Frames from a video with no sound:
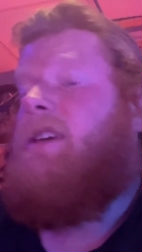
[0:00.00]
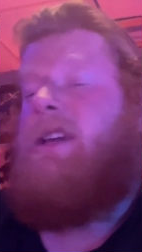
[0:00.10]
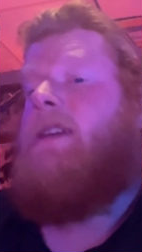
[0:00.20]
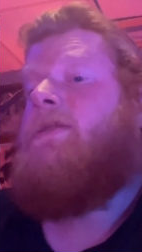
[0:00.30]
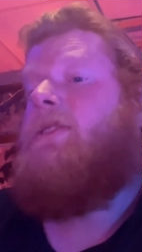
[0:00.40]
It
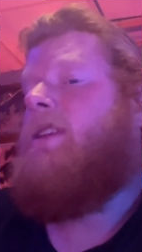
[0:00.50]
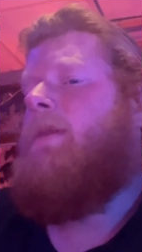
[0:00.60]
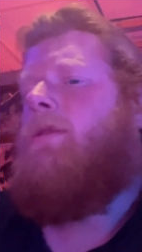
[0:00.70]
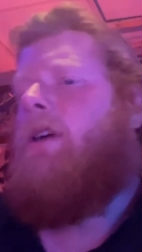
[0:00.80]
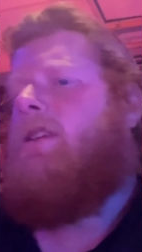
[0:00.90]
gives the
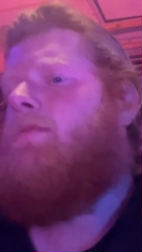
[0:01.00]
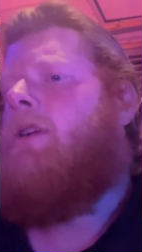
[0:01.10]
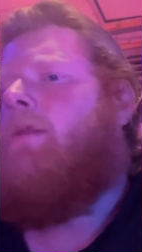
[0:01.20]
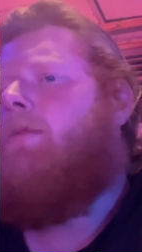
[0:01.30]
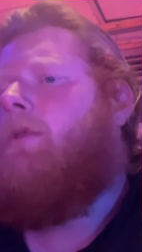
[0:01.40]
Democrats
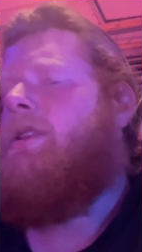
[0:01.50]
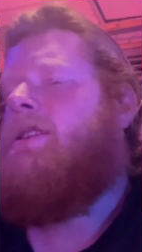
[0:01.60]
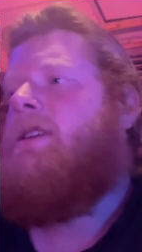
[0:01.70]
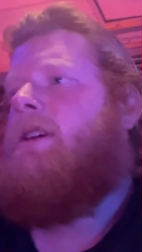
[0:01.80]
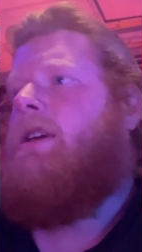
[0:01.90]
brownie
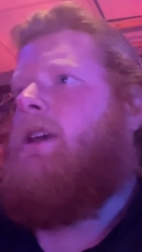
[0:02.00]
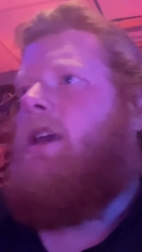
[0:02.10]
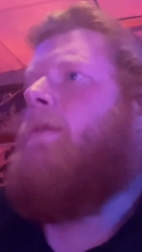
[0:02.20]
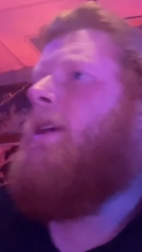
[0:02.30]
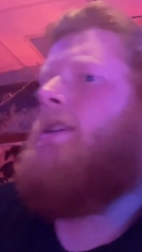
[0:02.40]
points.
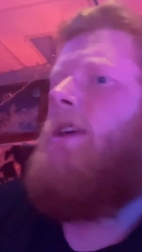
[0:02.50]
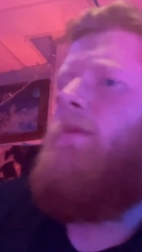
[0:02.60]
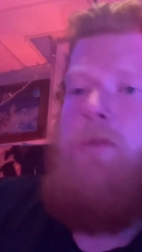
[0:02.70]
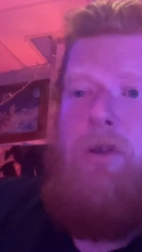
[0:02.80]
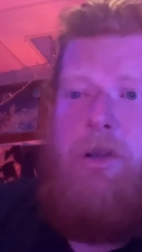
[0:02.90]
It makes
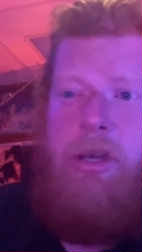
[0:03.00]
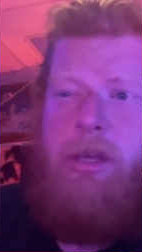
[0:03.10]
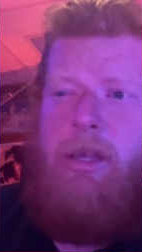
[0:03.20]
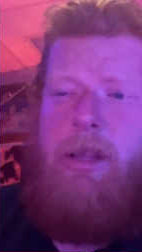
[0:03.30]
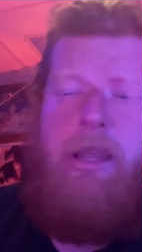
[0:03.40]
them look
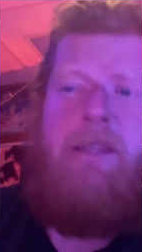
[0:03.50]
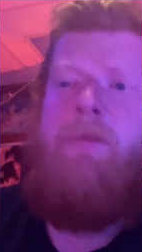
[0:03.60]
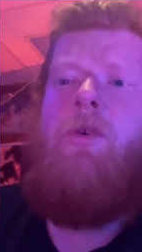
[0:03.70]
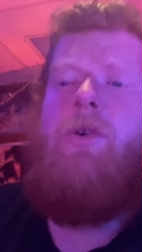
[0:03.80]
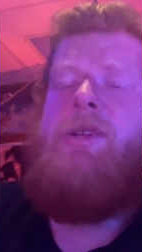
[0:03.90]
like the
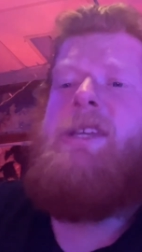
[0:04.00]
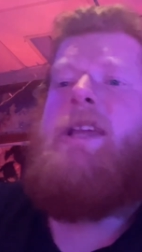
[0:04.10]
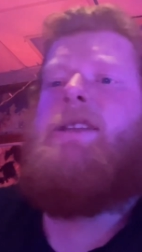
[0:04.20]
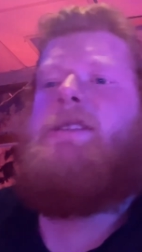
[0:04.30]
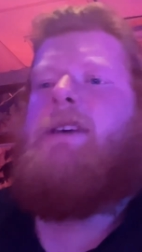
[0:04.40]
more
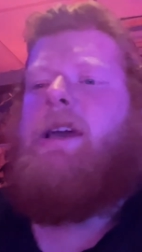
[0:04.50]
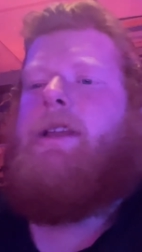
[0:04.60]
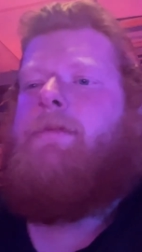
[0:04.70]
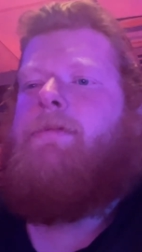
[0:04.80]
sane side.